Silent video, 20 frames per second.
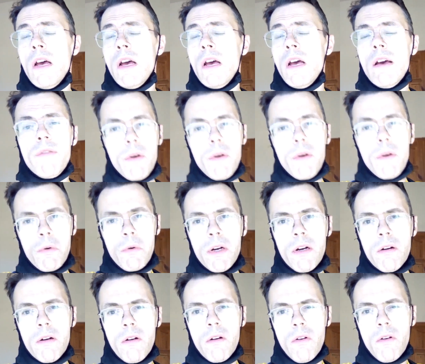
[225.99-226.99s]

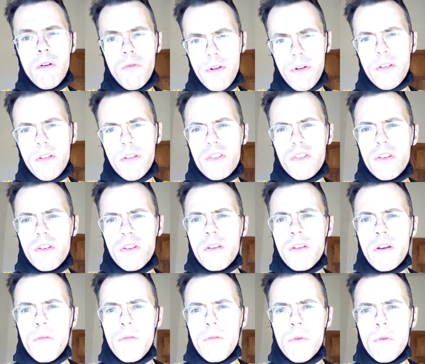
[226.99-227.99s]
Everywhere, all over the
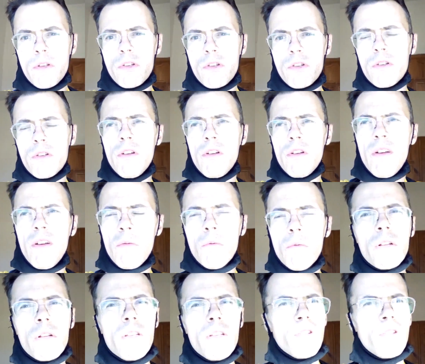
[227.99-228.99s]
city I was.
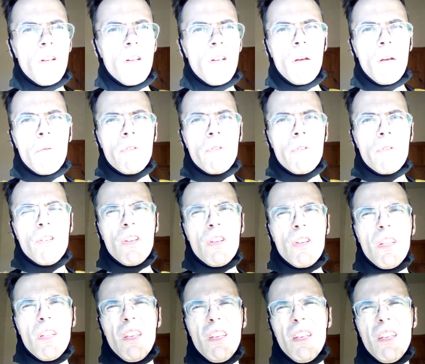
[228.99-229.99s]
What is the name of the
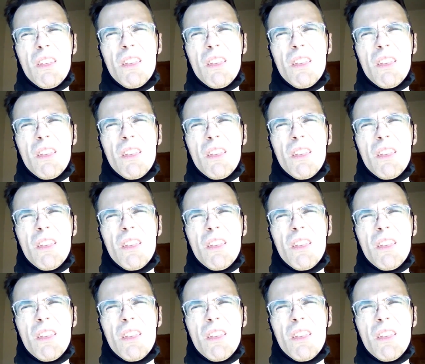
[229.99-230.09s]
city?